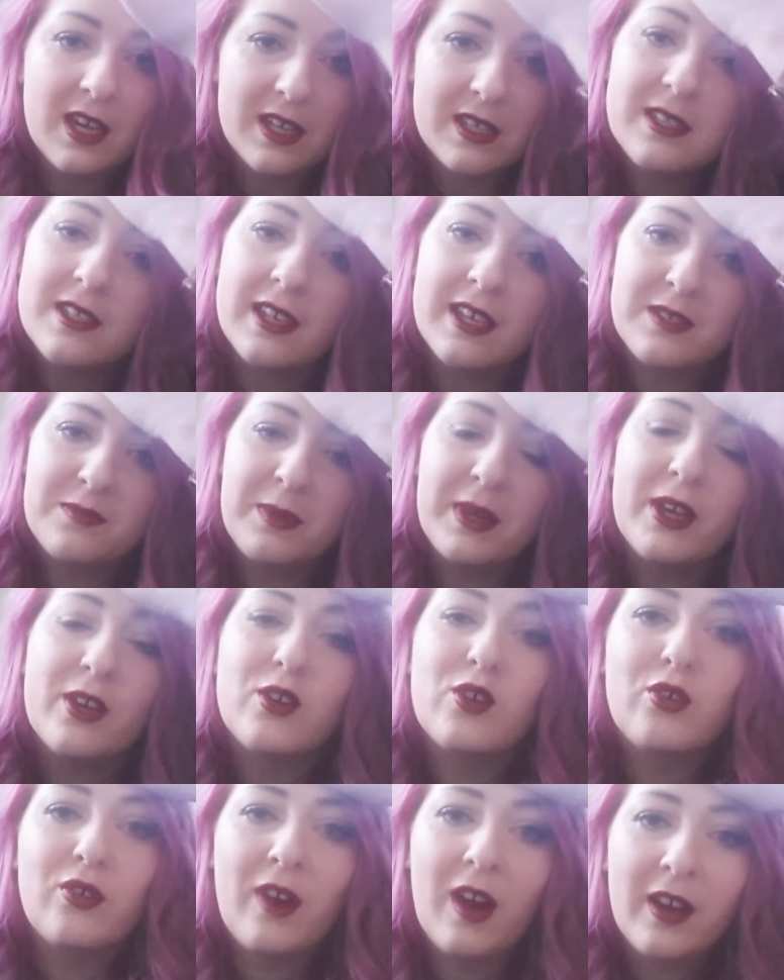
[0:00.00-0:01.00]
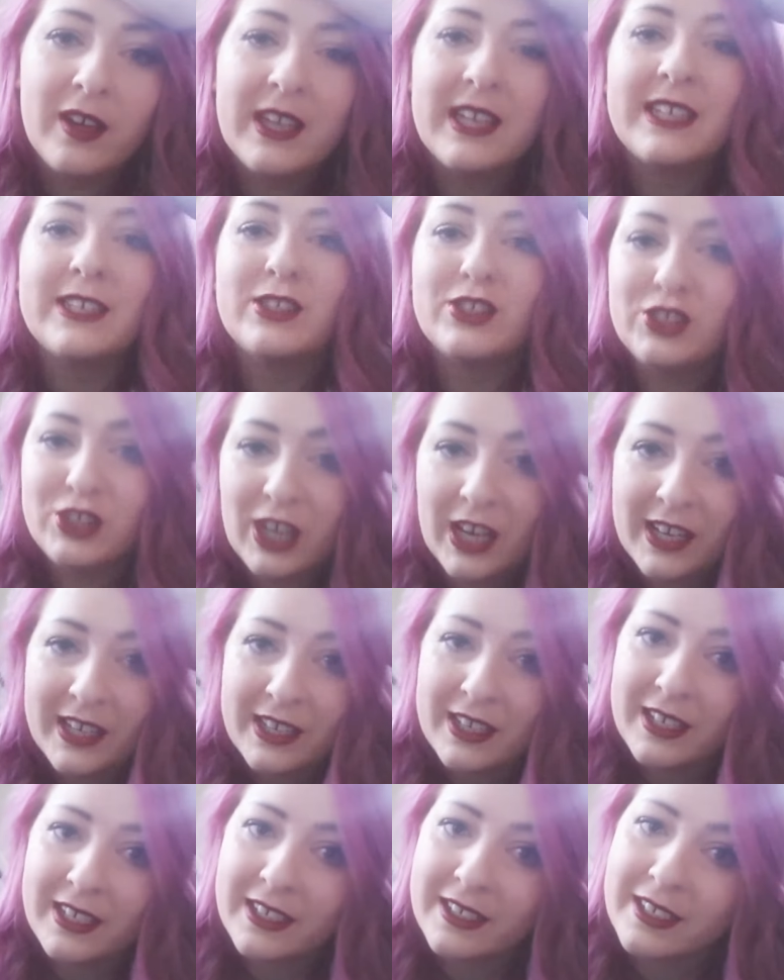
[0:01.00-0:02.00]
So there's me crying,
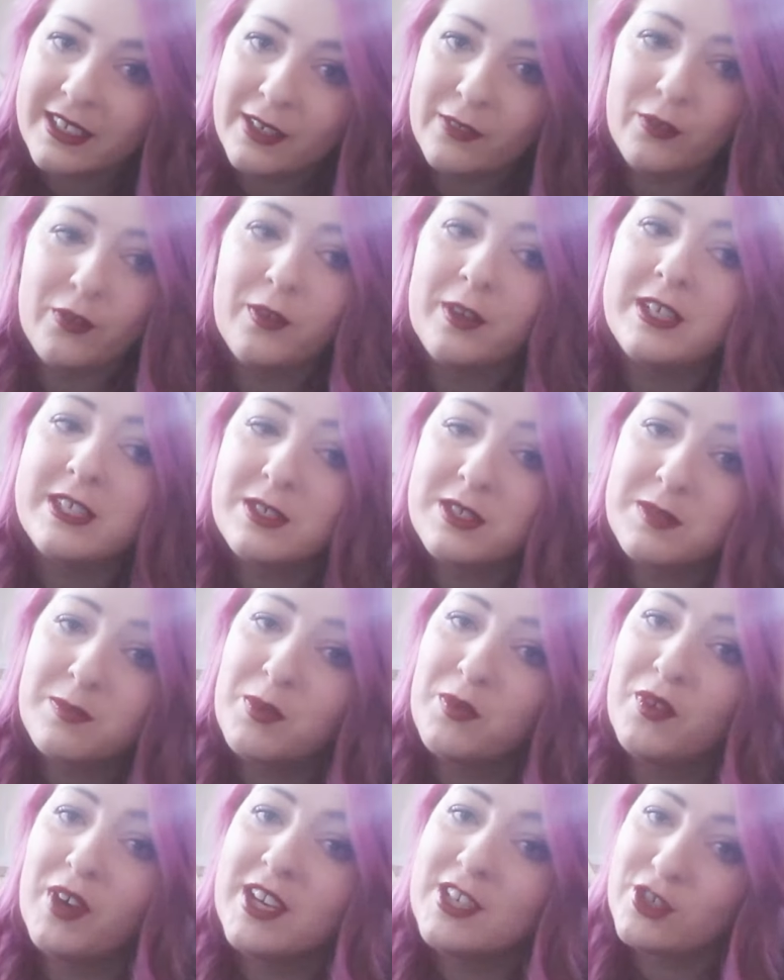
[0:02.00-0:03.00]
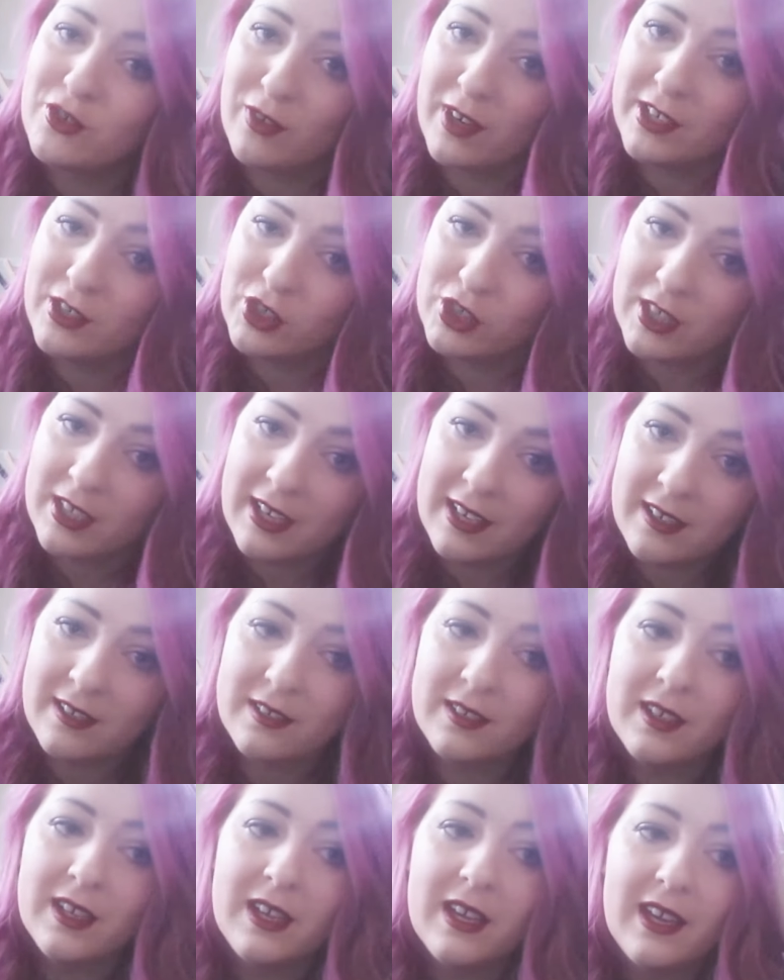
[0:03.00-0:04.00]
shaking and everything, because it's my first
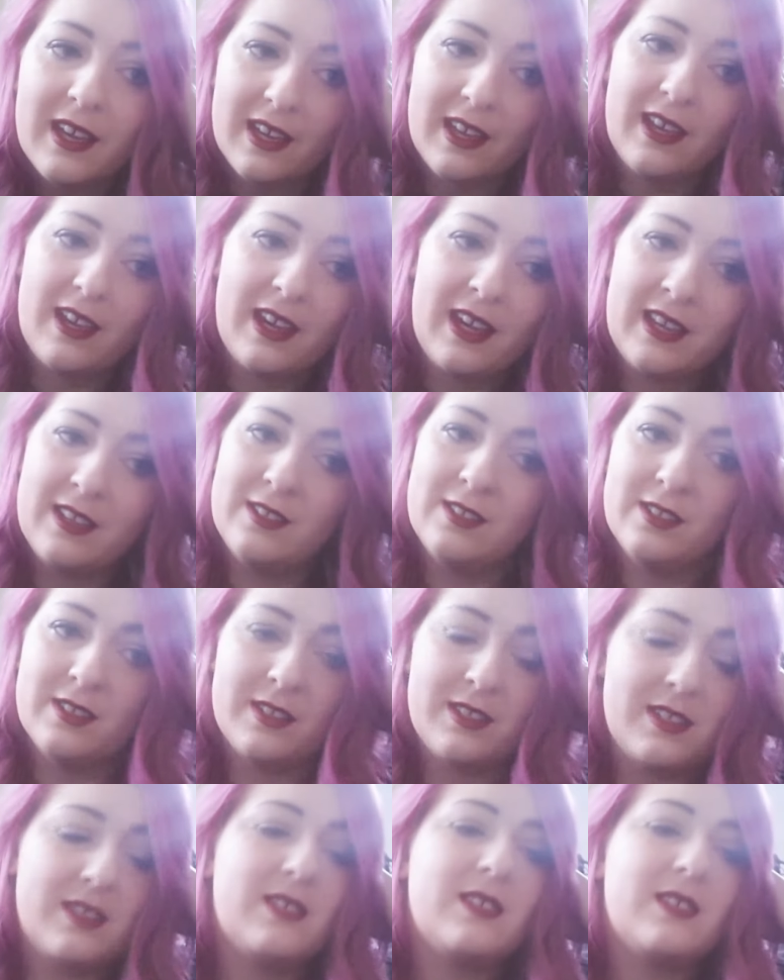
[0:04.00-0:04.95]
tarantula, and